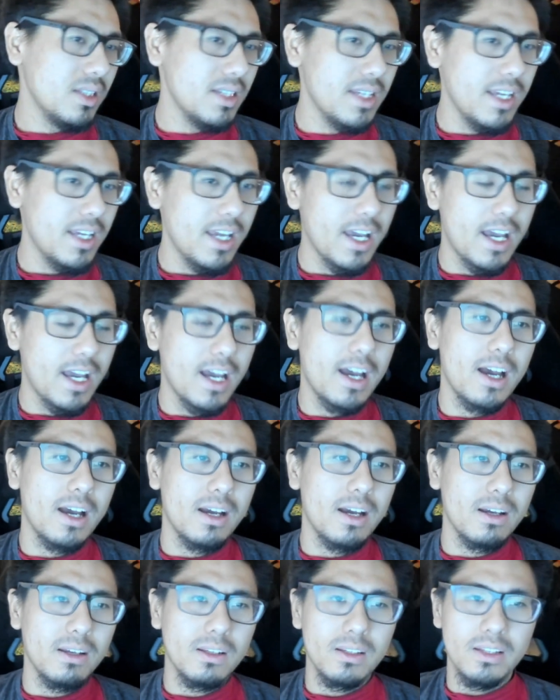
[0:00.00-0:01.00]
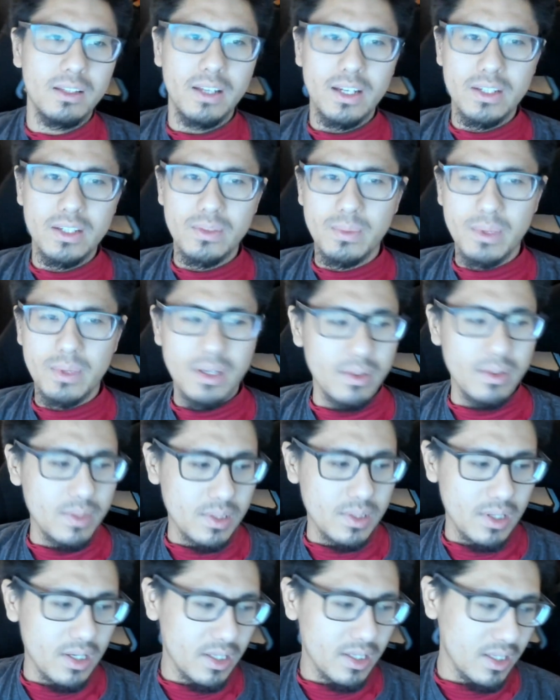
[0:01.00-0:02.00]
yeah, last week I was
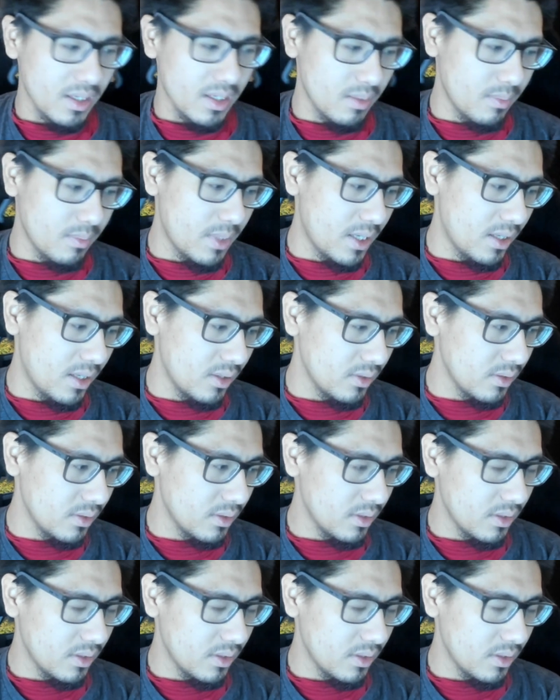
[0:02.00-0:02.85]
talking about,